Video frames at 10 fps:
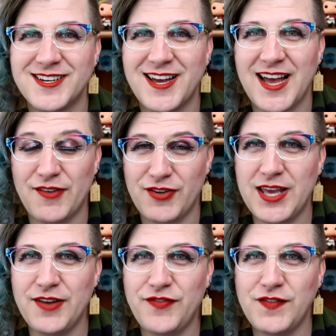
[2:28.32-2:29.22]
having
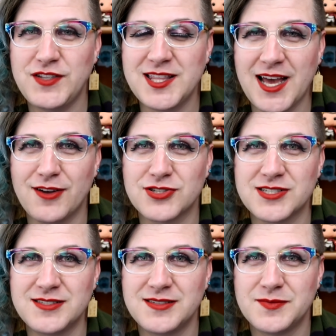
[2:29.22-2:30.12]
hit
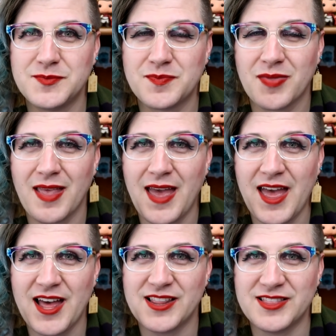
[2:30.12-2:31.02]
50,000,
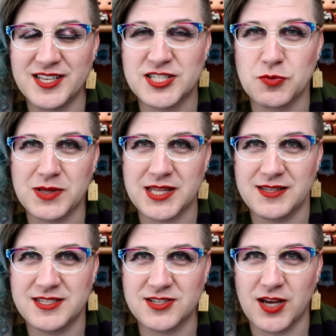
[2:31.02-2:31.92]
this is what the
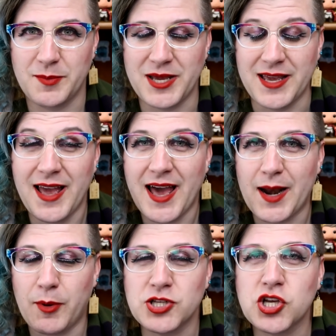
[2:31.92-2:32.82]
list is going to be.
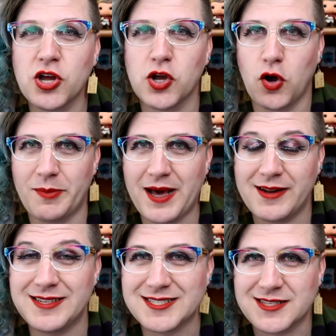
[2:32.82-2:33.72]
I'm also going to go about
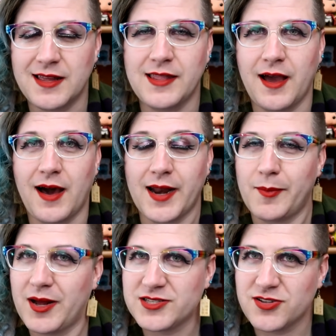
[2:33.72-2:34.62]
it slightly odd. I'm
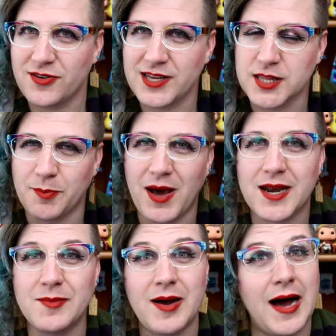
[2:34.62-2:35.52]
not starting at the
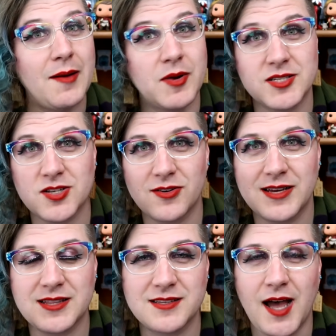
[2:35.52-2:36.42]
bottom. I'm not starting
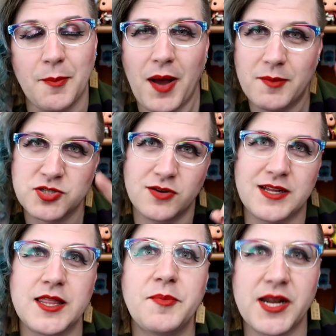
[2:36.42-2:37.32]
at the top. I'm starting
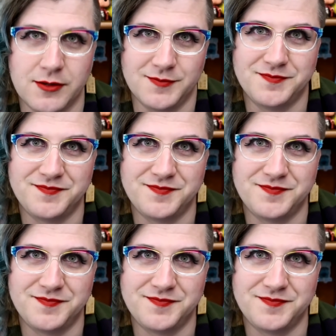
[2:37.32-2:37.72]
in the middle.